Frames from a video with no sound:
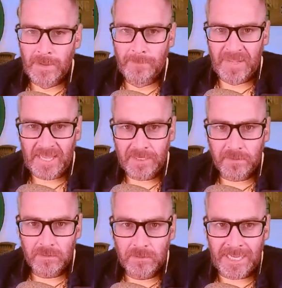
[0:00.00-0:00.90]

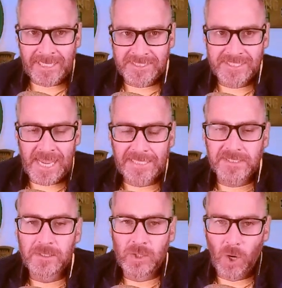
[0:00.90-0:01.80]
Pitt
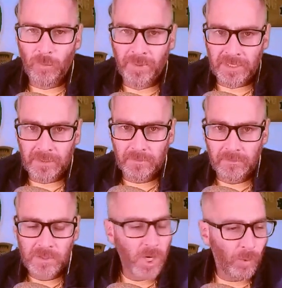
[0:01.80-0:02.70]
excites nobody.
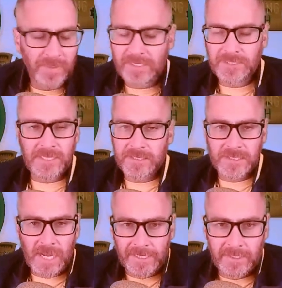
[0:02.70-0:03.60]
Nobody's
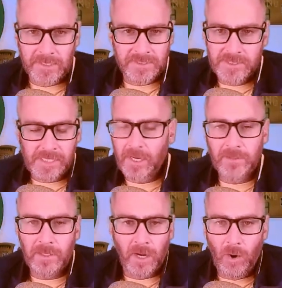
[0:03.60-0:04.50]
excited to see,
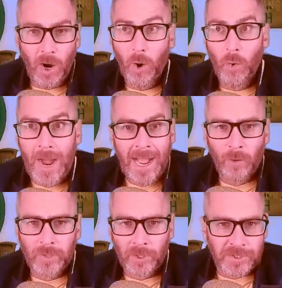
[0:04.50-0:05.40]
you know, oh, wow,
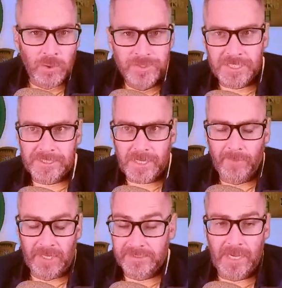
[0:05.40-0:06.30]
Narduzzi's
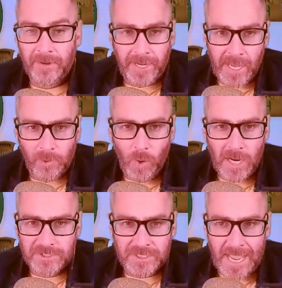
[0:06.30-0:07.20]
coming to town. I got to
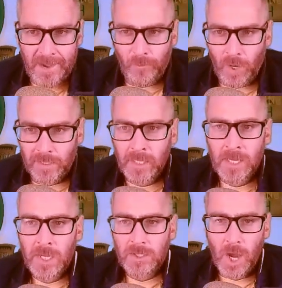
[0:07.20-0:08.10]
watch that one.
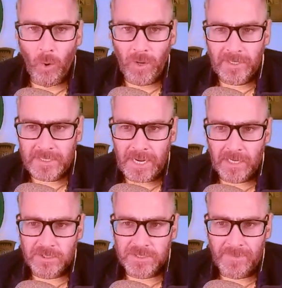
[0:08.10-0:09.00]
No one
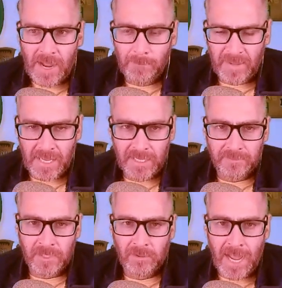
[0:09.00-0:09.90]
cares about Pitt.
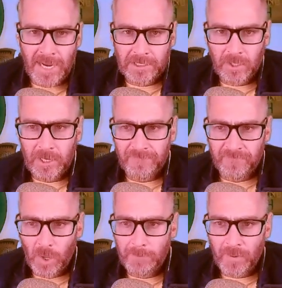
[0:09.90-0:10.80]
They're not good at
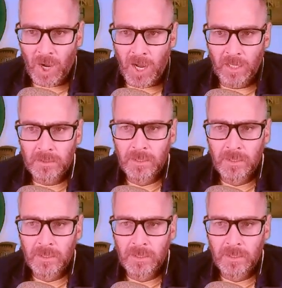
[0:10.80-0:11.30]
football.